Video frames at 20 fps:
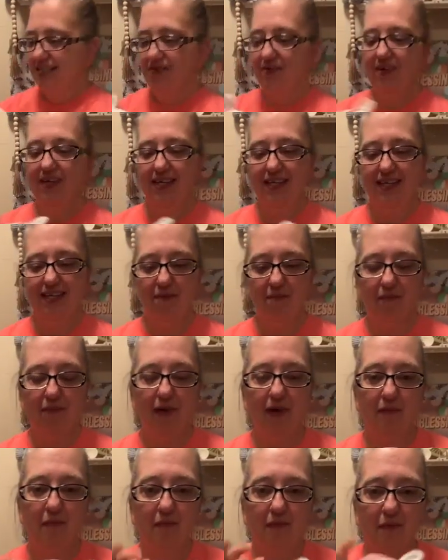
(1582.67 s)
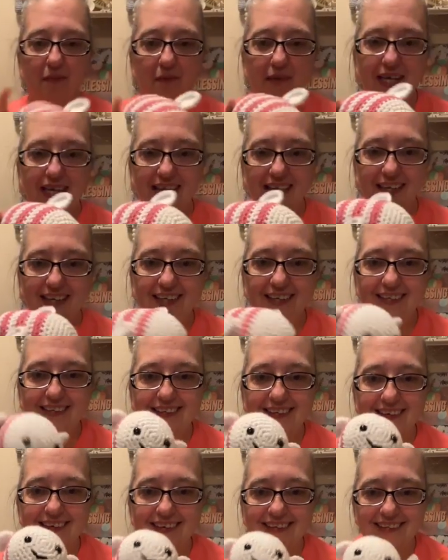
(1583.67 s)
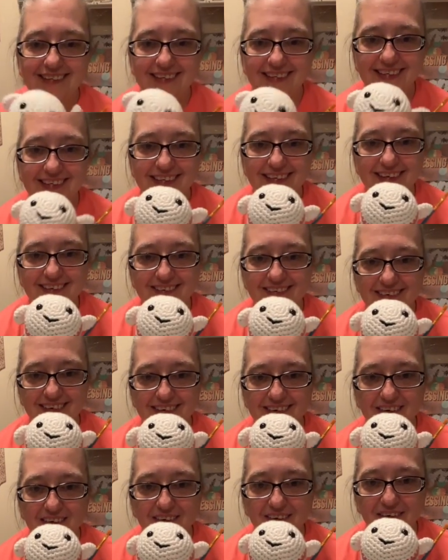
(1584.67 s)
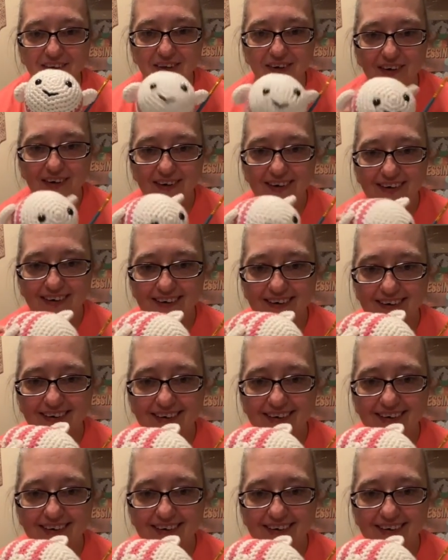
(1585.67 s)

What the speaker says: it's one of them bumblebees. It's in different color.